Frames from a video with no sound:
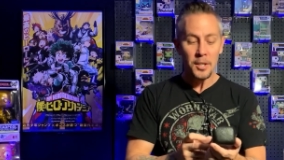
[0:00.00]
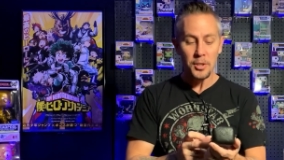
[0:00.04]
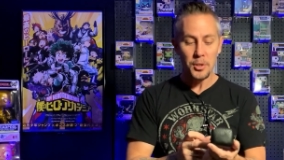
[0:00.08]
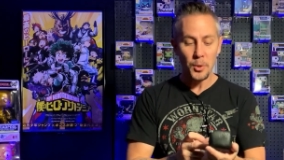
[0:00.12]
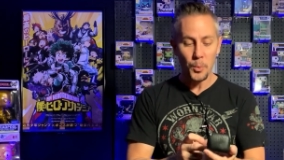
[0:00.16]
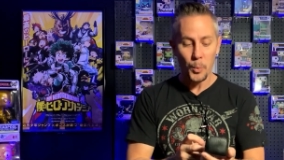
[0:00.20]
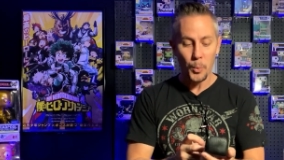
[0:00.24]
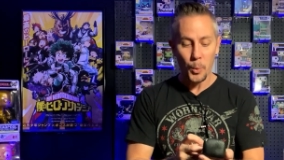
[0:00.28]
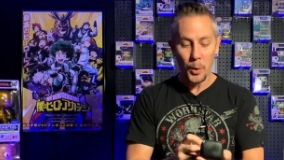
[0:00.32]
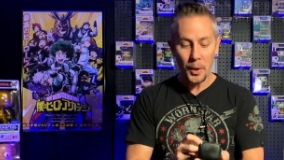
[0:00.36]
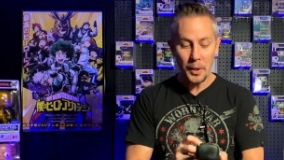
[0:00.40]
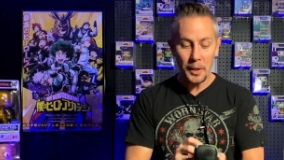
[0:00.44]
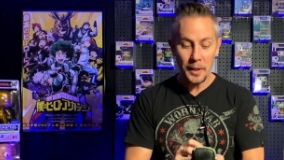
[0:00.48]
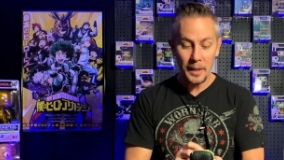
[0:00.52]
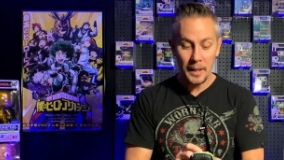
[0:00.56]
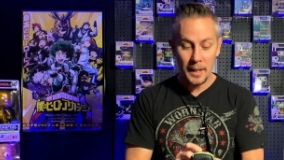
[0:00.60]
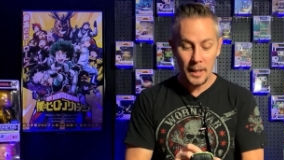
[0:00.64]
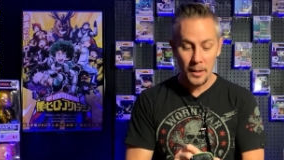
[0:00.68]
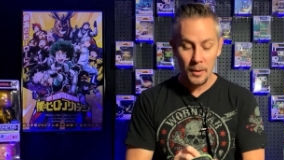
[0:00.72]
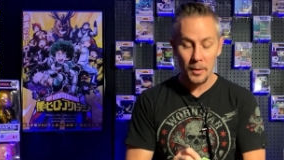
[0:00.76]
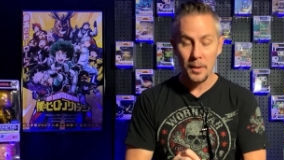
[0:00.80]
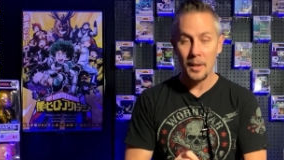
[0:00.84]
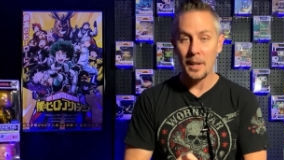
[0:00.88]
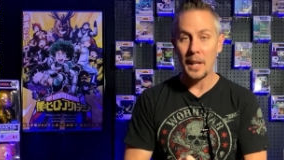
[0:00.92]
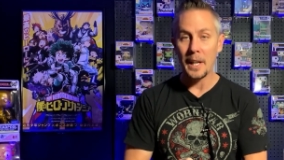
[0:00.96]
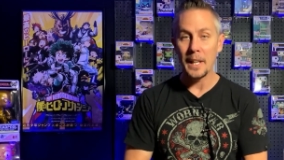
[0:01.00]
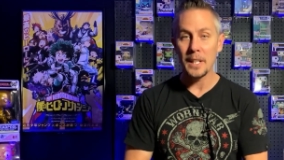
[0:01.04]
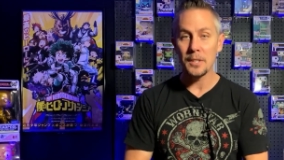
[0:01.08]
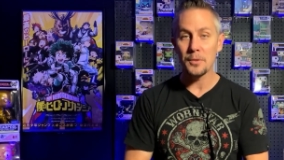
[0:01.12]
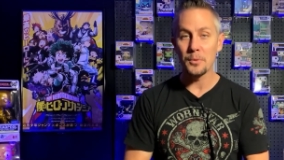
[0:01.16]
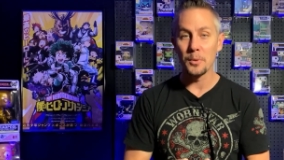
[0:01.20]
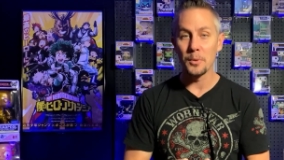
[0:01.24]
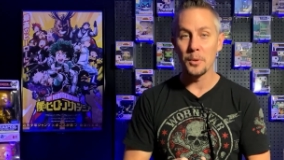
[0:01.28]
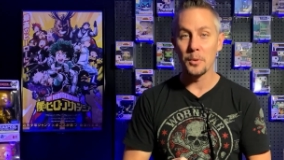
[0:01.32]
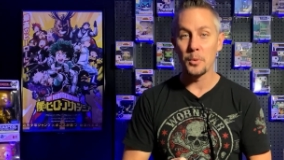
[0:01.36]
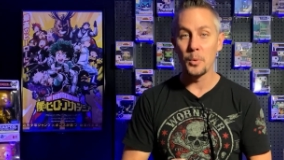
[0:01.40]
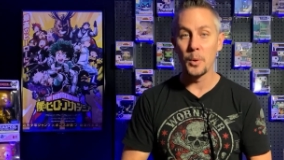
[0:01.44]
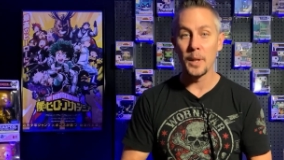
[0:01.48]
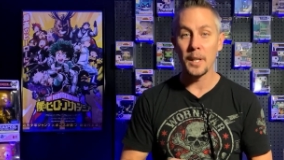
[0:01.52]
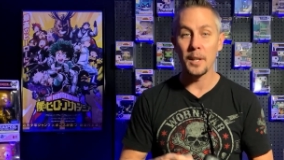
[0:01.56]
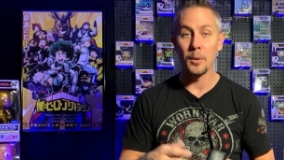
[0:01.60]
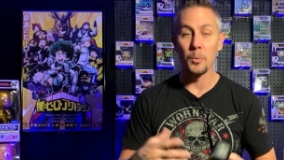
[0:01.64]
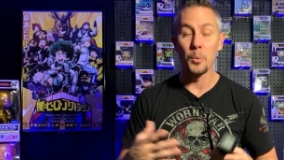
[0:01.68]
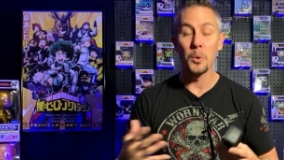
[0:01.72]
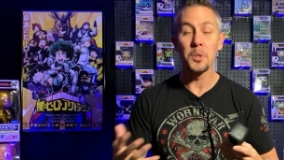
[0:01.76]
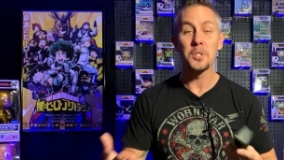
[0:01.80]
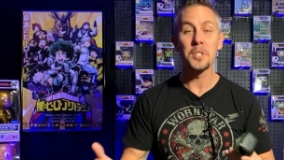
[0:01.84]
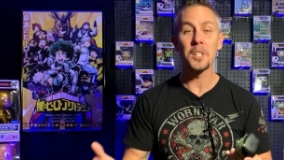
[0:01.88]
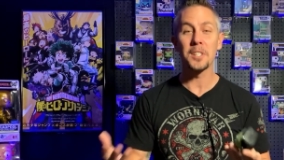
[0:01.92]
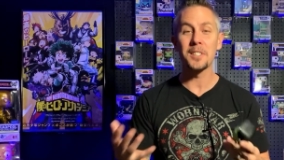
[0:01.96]
so we're gonna kill the lights real quick
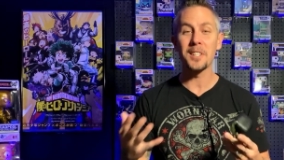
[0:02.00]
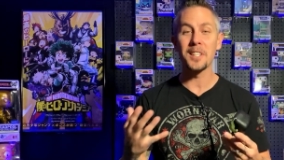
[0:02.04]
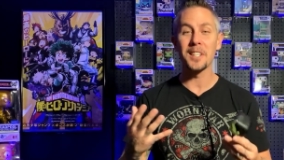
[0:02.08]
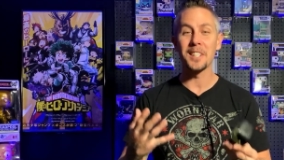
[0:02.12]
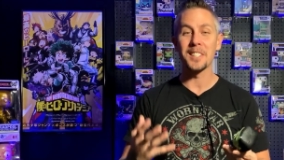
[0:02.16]
and we're just